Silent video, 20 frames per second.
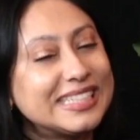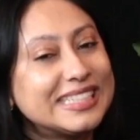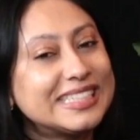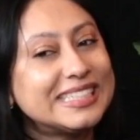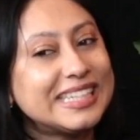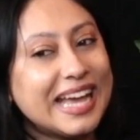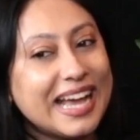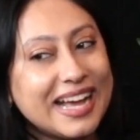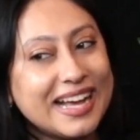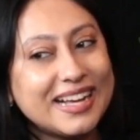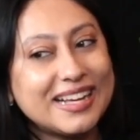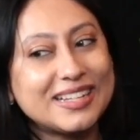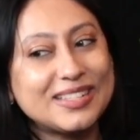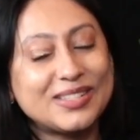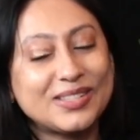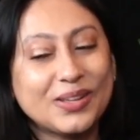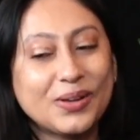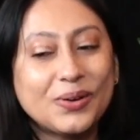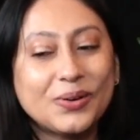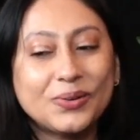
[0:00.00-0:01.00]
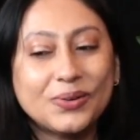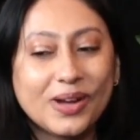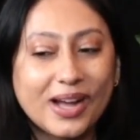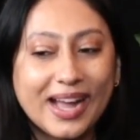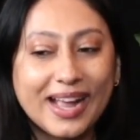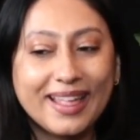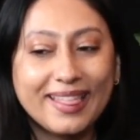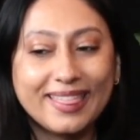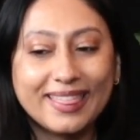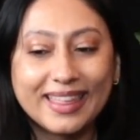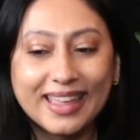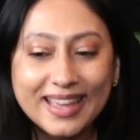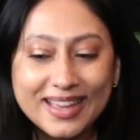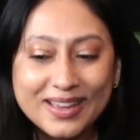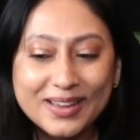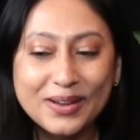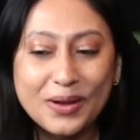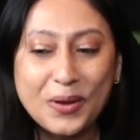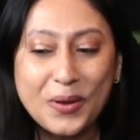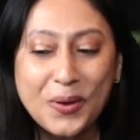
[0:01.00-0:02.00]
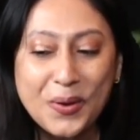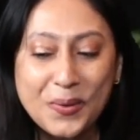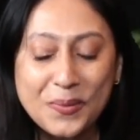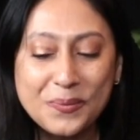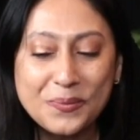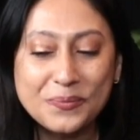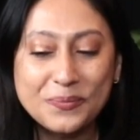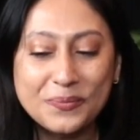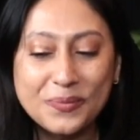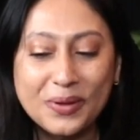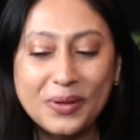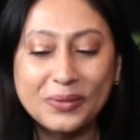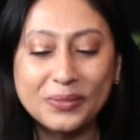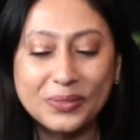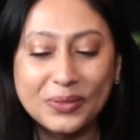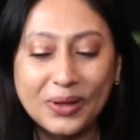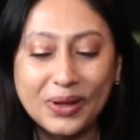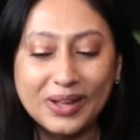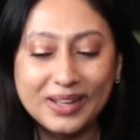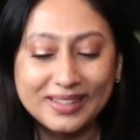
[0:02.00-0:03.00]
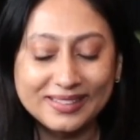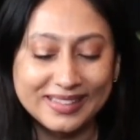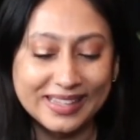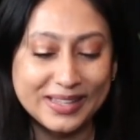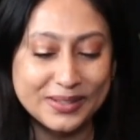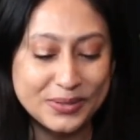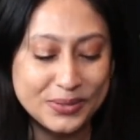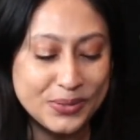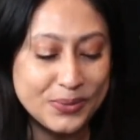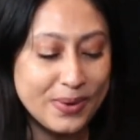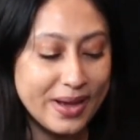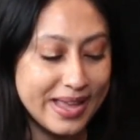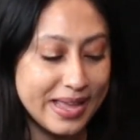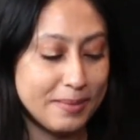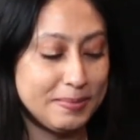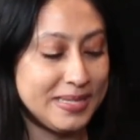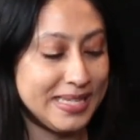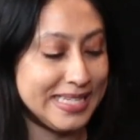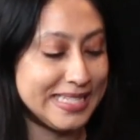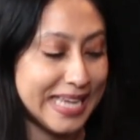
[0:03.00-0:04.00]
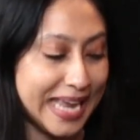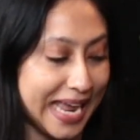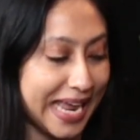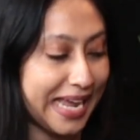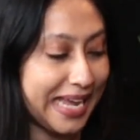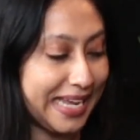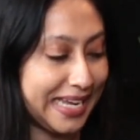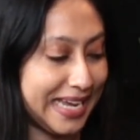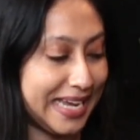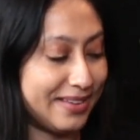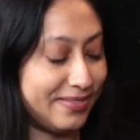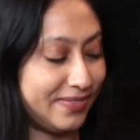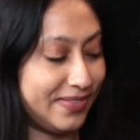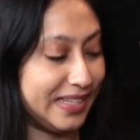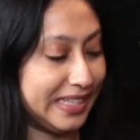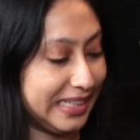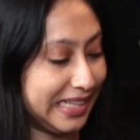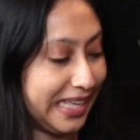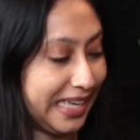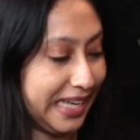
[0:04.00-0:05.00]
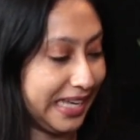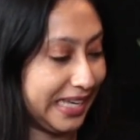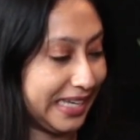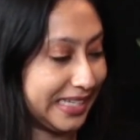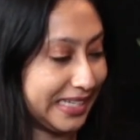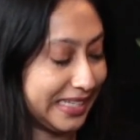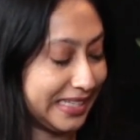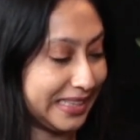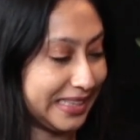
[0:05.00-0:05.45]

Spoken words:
Yeah, so I think a lot, like, who I am today, I feel like